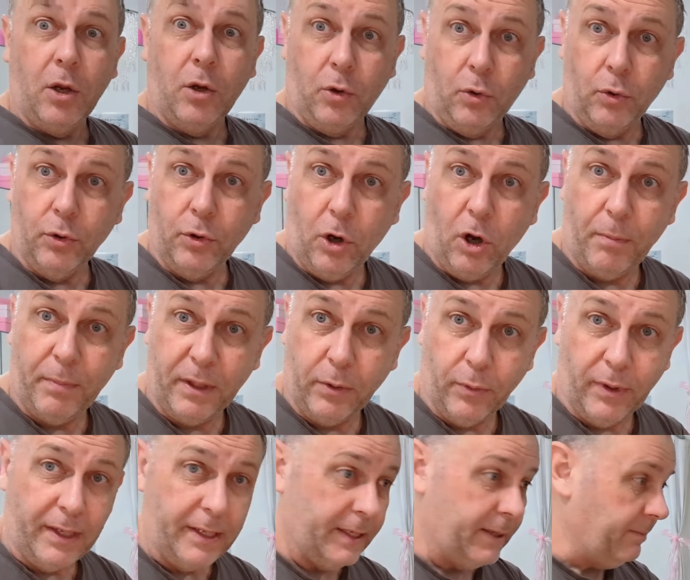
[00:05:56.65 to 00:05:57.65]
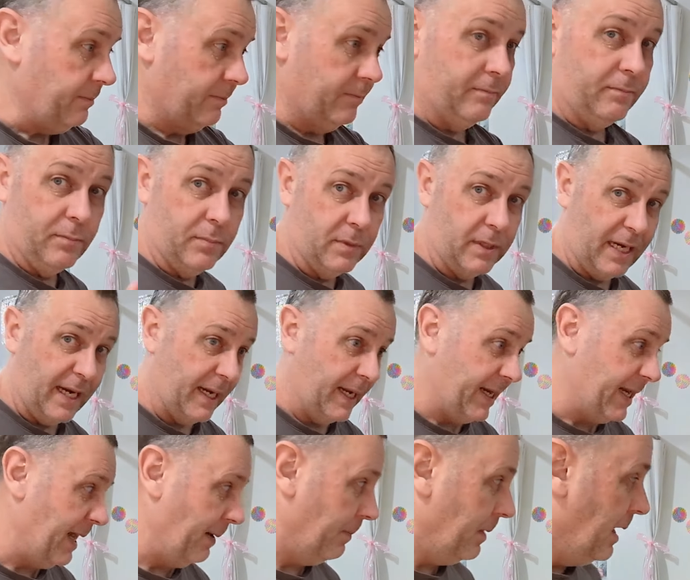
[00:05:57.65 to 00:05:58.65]
Good hobby reading, take
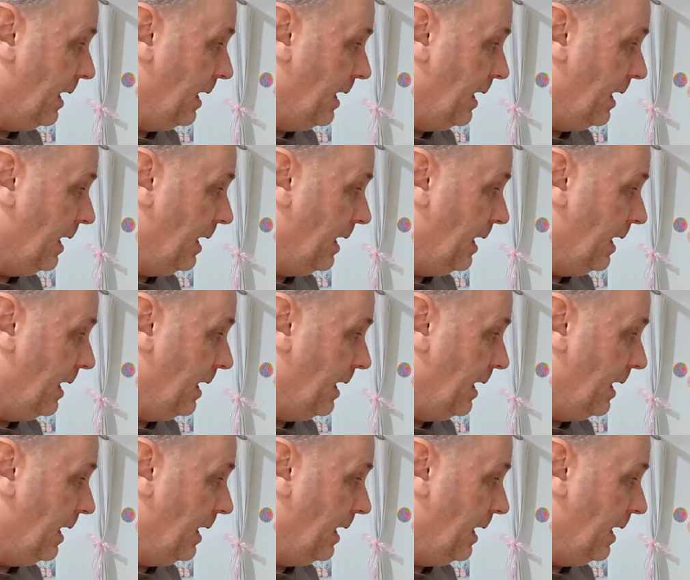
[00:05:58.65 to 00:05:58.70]
it up.